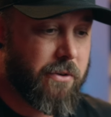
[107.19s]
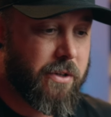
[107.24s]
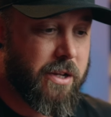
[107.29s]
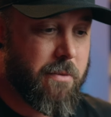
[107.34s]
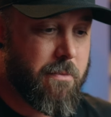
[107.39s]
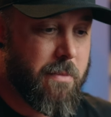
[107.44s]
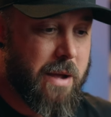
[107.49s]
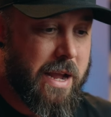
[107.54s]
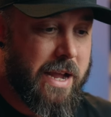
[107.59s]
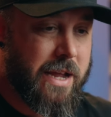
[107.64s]

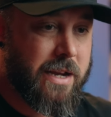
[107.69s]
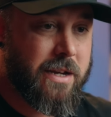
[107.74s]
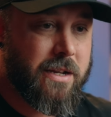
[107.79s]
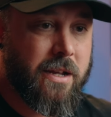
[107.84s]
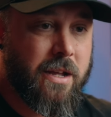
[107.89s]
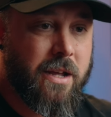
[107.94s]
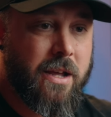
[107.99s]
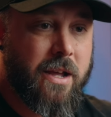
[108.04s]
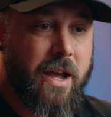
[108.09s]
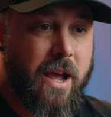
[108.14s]
Command,
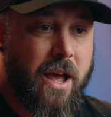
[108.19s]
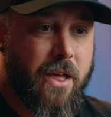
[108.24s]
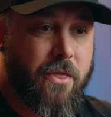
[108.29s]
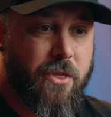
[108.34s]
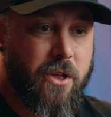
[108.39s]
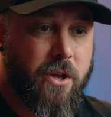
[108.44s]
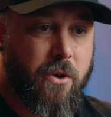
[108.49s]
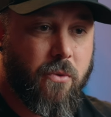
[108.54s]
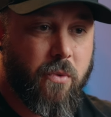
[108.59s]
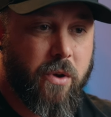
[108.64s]
and
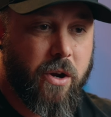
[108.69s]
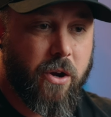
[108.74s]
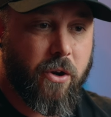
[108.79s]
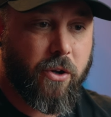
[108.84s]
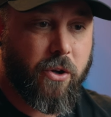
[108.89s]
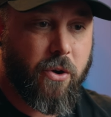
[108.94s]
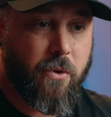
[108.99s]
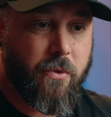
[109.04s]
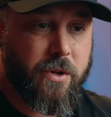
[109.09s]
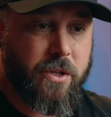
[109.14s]
then we are
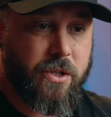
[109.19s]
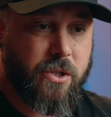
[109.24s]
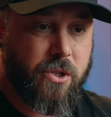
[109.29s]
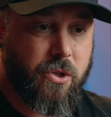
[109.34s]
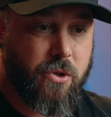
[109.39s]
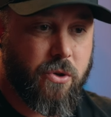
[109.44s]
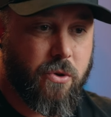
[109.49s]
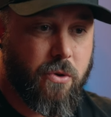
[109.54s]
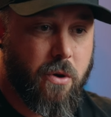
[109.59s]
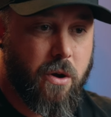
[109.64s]
going
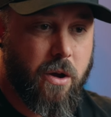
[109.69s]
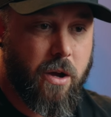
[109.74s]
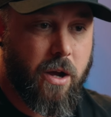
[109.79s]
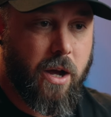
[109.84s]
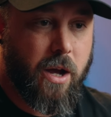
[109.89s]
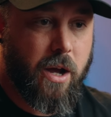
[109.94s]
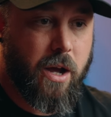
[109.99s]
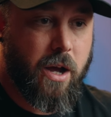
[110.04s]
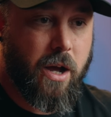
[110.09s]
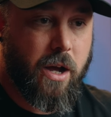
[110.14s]
to
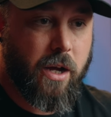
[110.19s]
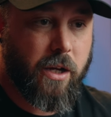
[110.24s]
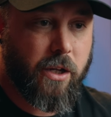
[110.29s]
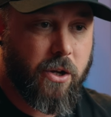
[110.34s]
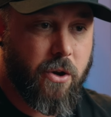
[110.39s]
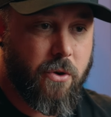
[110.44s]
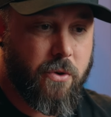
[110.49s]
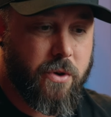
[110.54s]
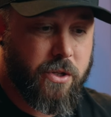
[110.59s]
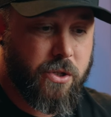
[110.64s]

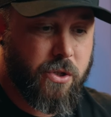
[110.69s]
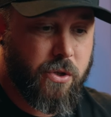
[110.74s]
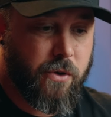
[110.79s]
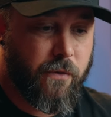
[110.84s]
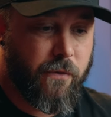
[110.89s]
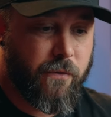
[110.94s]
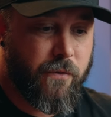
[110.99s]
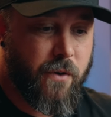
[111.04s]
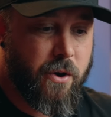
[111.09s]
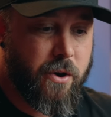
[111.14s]
go into
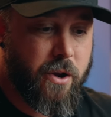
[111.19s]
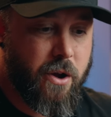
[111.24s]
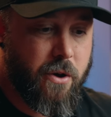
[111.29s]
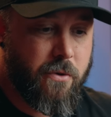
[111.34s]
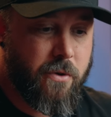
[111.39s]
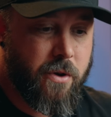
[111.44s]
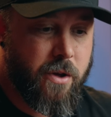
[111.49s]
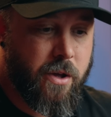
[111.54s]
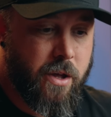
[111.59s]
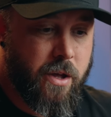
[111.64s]

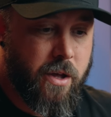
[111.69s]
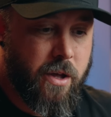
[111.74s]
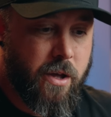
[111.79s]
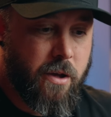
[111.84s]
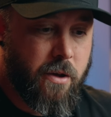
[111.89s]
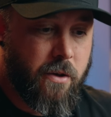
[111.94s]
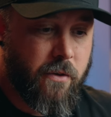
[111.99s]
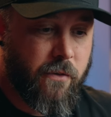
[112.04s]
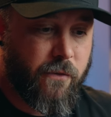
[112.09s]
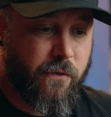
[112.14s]
Photo
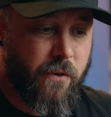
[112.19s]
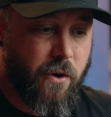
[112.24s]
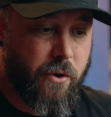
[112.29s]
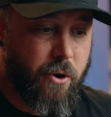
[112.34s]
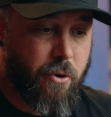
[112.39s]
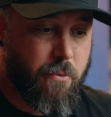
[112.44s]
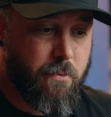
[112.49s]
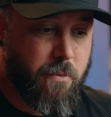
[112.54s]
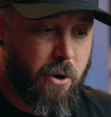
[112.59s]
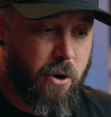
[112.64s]

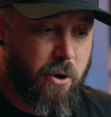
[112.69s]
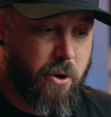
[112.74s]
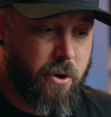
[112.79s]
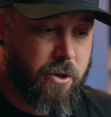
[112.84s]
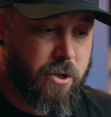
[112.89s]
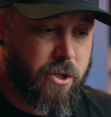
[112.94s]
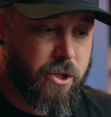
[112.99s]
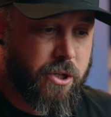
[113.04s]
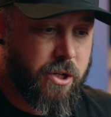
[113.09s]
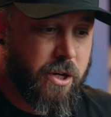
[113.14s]

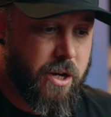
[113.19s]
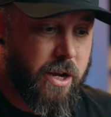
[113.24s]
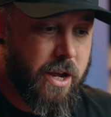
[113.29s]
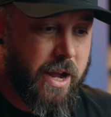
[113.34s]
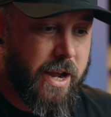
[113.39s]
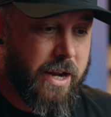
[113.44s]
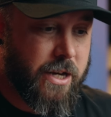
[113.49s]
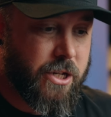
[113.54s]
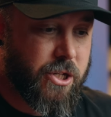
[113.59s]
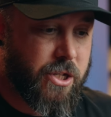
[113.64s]
Merge,
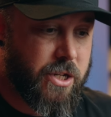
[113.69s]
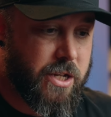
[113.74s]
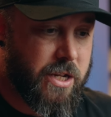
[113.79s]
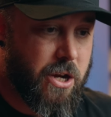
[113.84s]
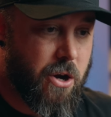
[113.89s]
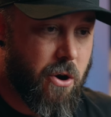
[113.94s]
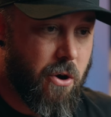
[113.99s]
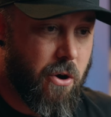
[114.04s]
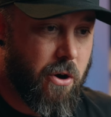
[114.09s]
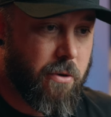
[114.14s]

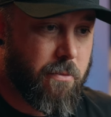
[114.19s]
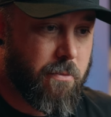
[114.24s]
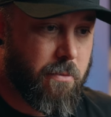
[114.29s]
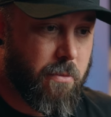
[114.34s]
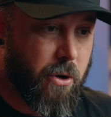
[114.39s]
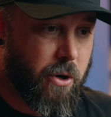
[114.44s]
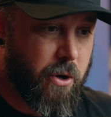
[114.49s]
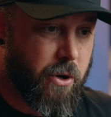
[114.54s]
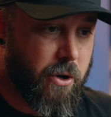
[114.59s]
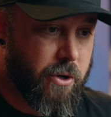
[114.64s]
HDR
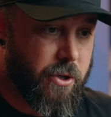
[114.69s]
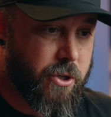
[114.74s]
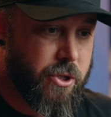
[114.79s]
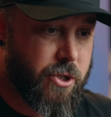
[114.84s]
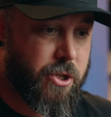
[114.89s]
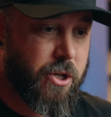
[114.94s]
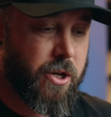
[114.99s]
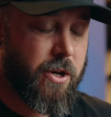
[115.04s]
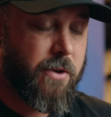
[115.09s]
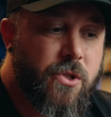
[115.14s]

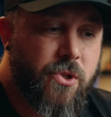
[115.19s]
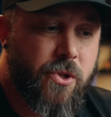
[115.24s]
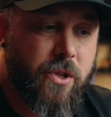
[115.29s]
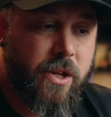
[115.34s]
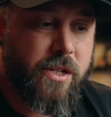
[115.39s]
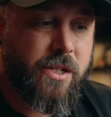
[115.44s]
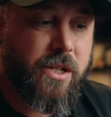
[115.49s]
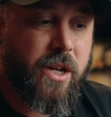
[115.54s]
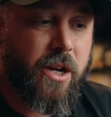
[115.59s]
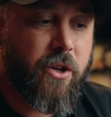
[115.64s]
Merge. So then
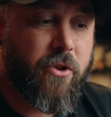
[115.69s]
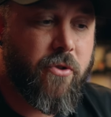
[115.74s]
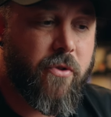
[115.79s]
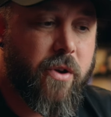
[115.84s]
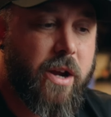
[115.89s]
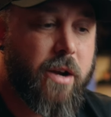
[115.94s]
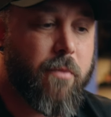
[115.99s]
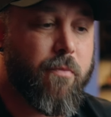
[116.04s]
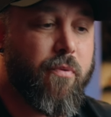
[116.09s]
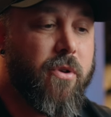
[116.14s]
it's going to
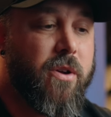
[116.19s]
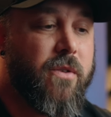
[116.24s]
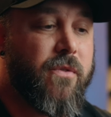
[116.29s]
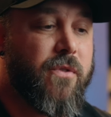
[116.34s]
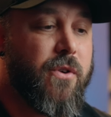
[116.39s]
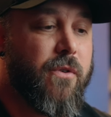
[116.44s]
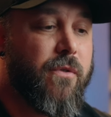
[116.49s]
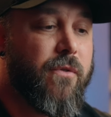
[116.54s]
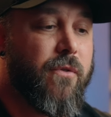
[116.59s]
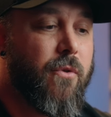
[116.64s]
create a
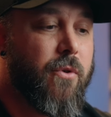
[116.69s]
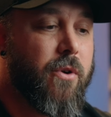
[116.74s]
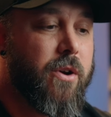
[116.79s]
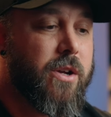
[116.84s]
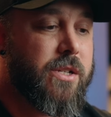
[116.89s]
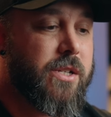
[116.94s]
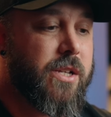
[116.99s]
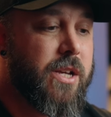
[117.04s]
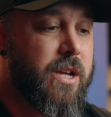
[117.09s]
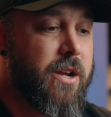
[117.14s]
preview for
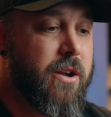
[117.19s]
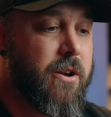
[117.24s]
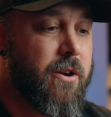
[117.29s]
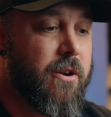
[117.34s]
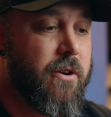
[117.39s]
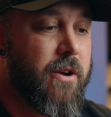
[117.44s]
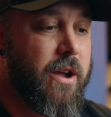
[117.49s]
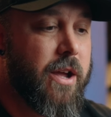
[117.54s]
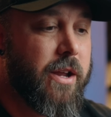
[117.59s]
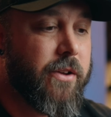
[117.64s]
us
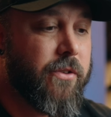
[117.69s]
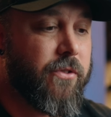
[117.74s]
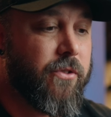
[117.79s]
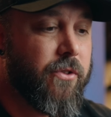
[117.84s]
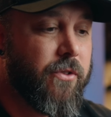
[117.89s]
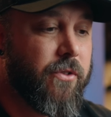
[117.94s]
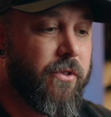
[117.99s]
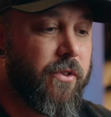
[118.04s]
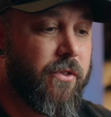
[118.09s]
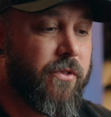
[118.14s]
here, and as
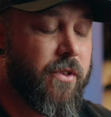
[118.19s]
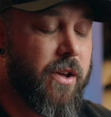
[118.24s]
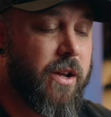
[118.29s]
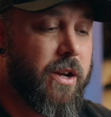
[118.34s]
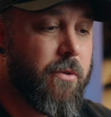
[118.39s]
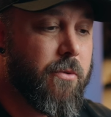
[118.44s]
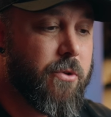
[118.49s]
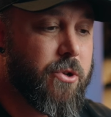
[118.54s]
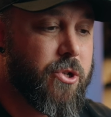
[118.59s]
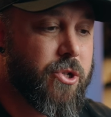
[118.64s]
soon as it's done,
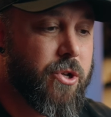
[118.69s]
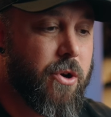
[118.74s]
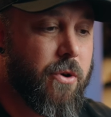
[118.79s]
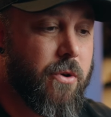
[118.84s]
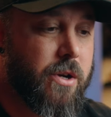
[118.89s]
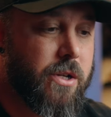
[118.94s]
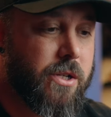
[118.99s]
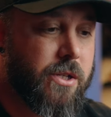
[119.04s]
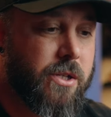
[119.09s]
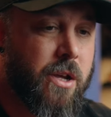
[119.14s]
it will
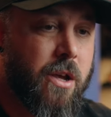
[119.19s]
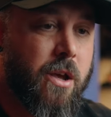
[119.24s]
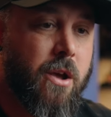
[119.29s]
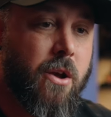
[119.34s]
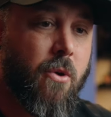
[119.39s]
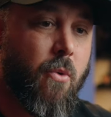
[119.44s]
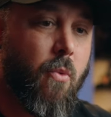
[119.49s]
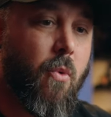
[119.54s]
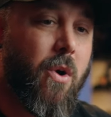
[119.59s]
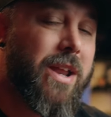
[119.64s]
show us
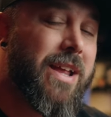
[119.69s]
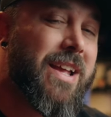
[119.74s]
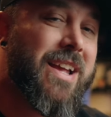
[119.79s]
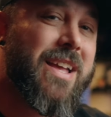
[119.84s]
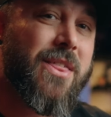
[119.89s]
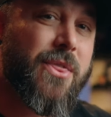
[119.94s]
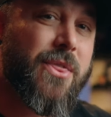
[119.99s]
what it